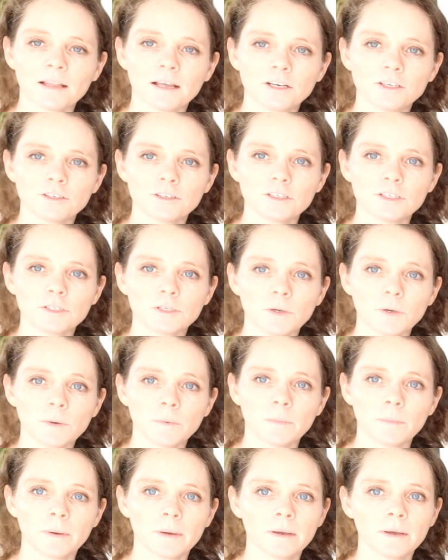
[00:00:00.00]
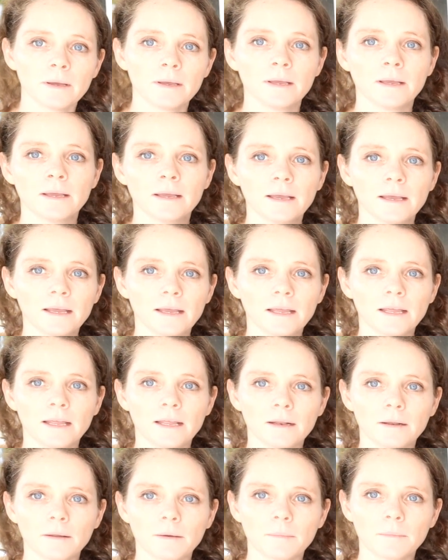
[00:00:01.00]
laundry soap
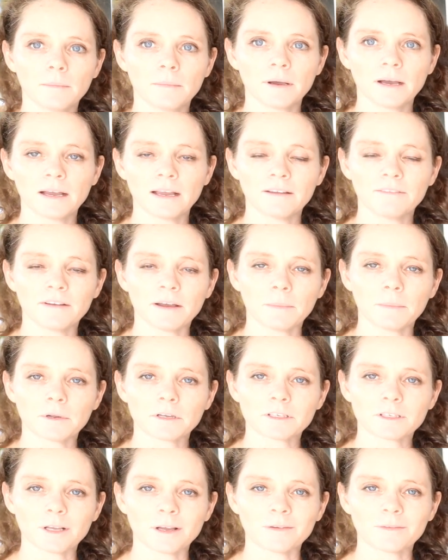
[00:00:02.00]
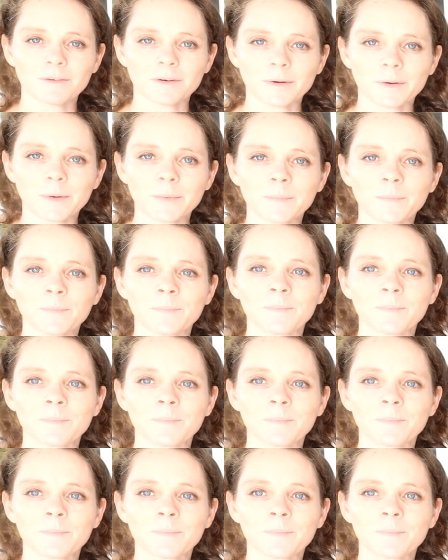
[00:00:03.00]
and my fabric softener.